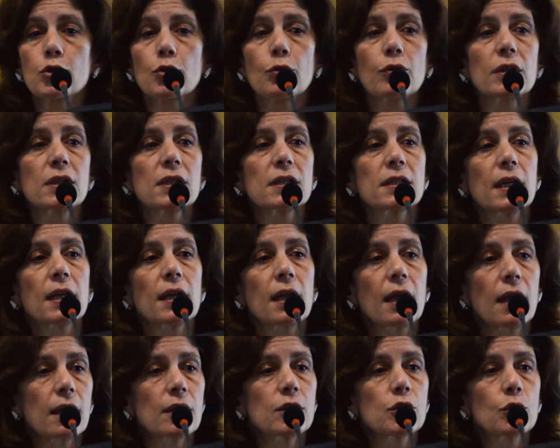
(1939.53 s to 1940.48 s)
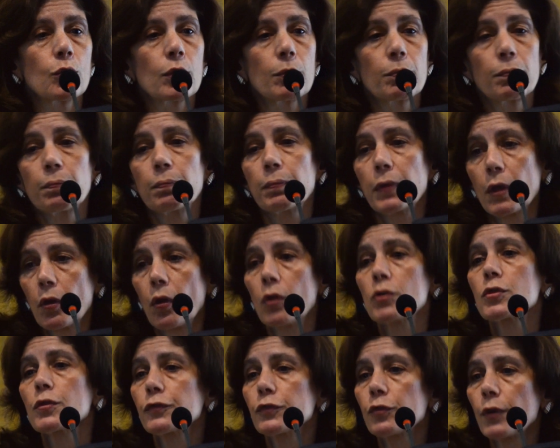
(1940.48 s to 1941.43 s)
So this is a case where,
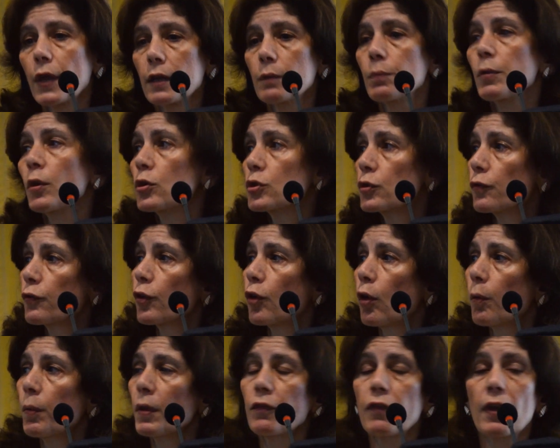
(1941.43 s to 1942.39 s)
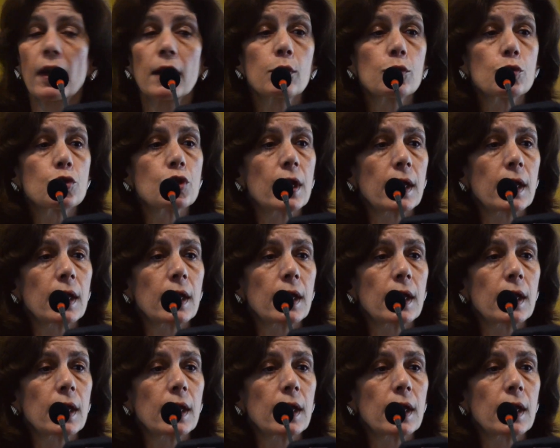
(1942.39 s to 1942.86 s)
because of trade, because of global value